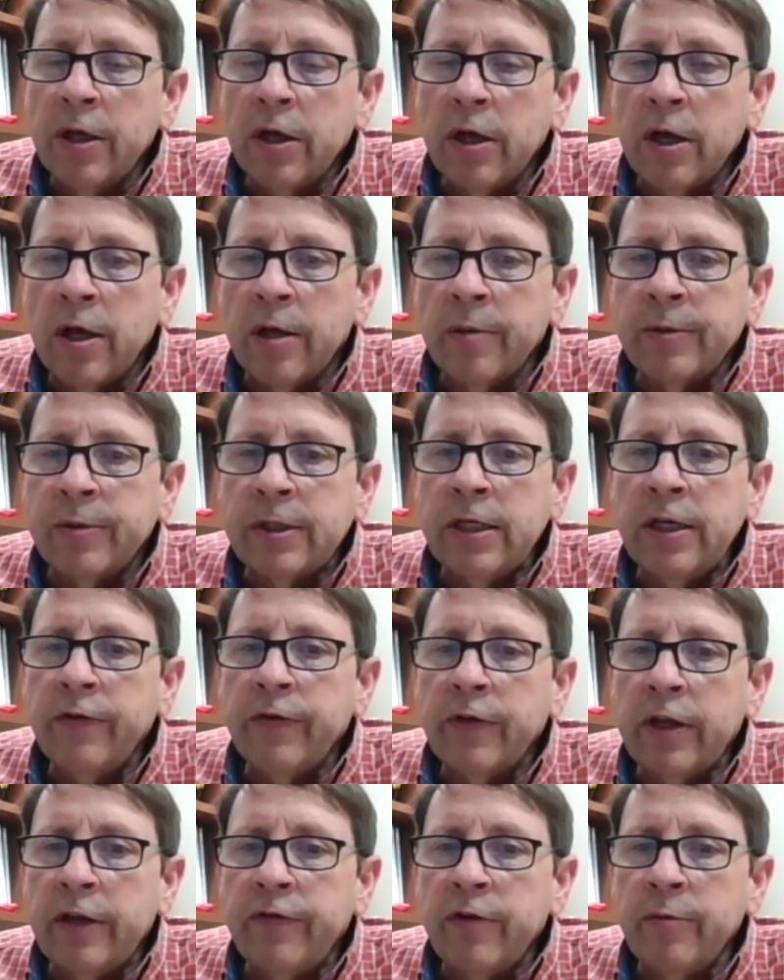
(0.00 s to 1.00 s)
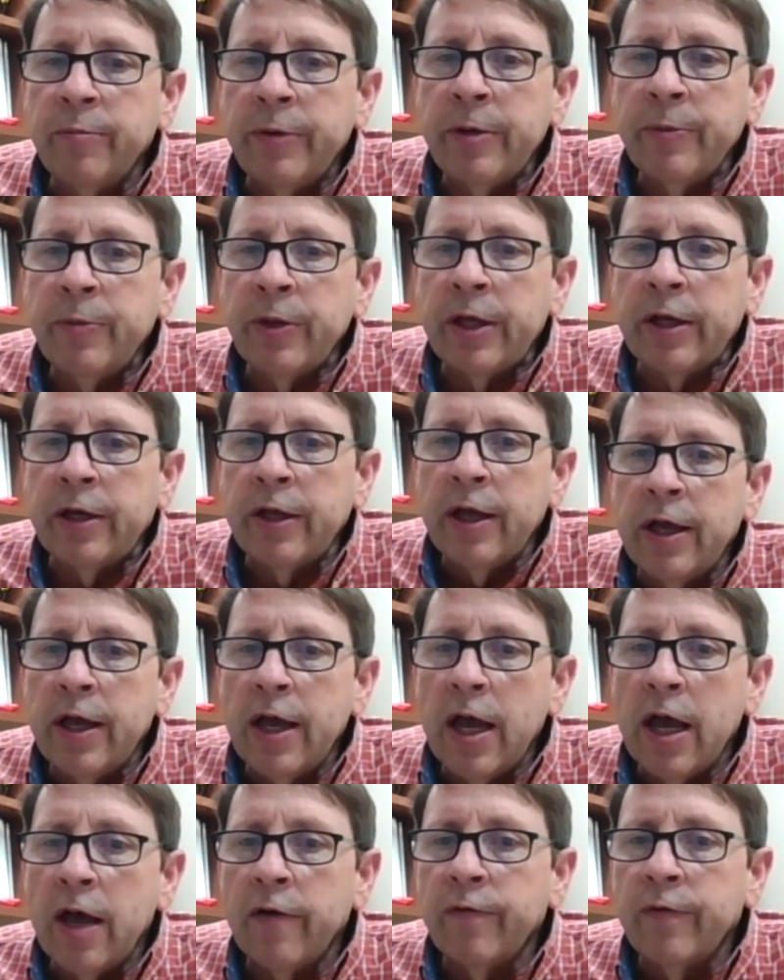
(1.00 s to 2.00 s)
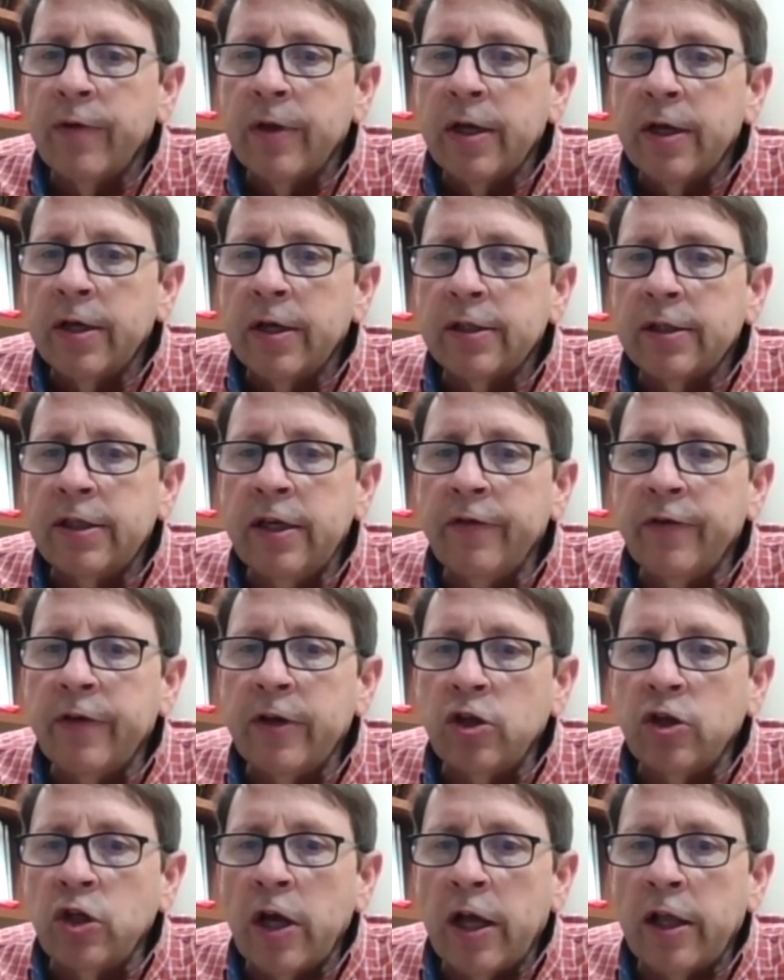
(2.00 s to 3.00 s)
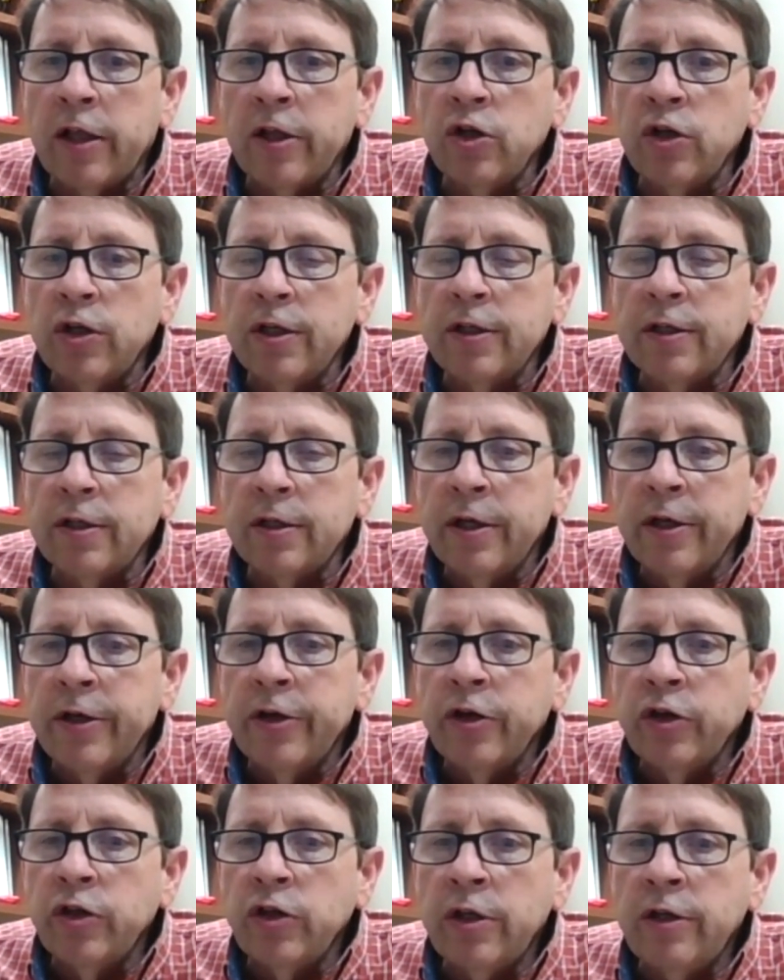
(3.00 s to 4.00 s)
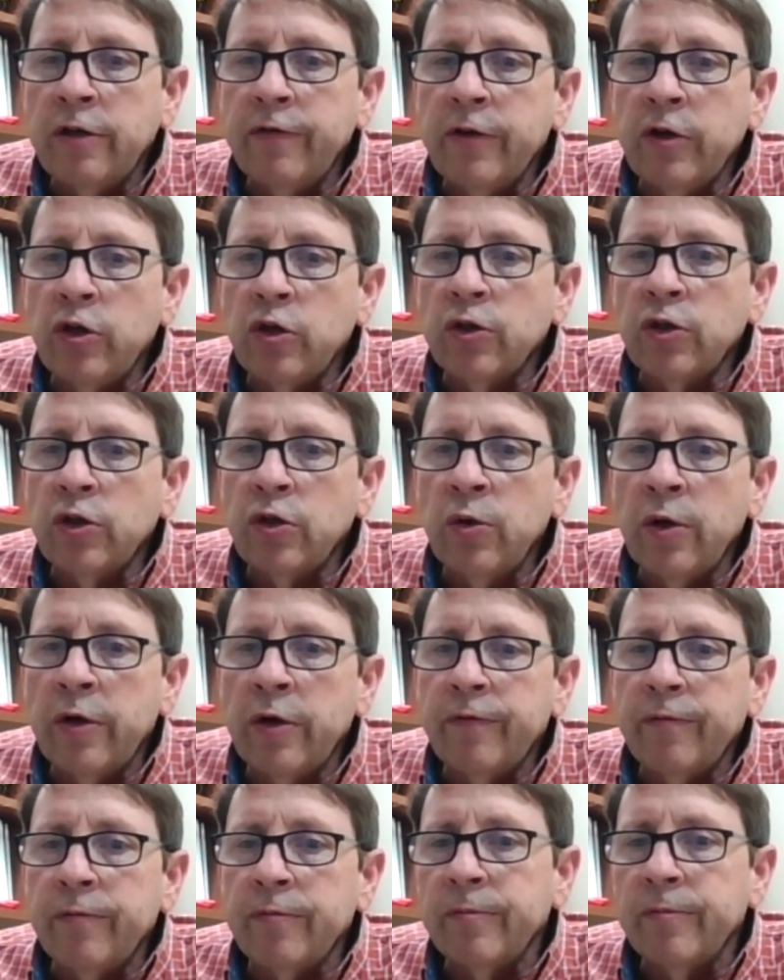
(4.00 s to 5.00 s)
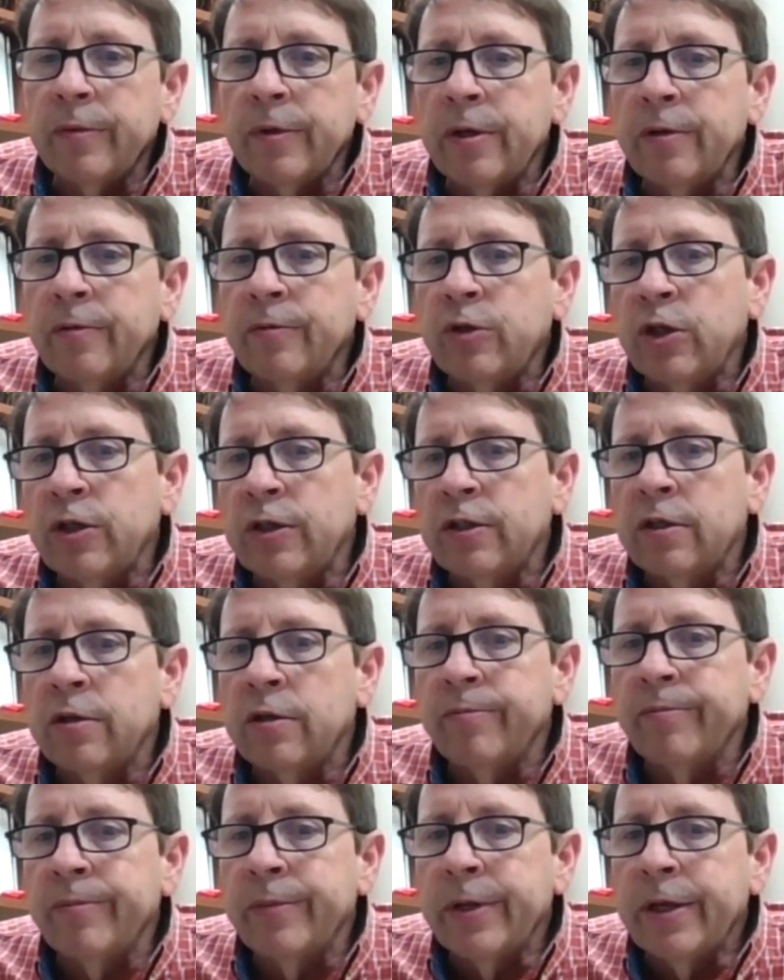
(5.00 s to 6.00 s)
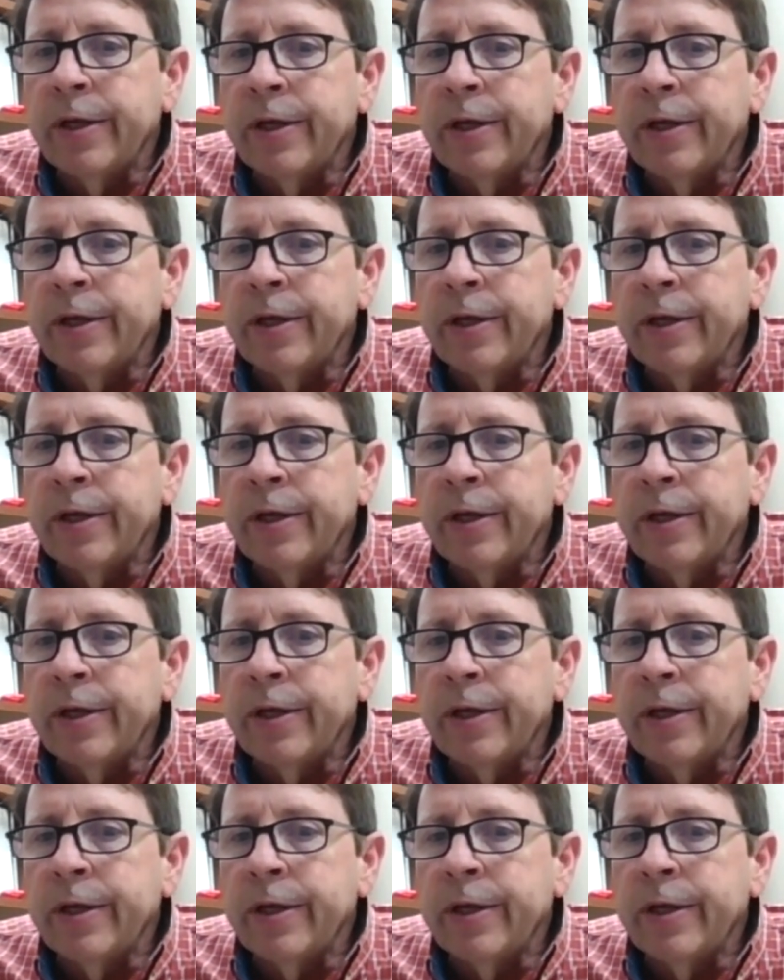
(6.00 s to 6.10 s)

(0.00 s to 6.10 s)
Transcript: um, significantly from people that have significant challenges to individuals who have uh, just some,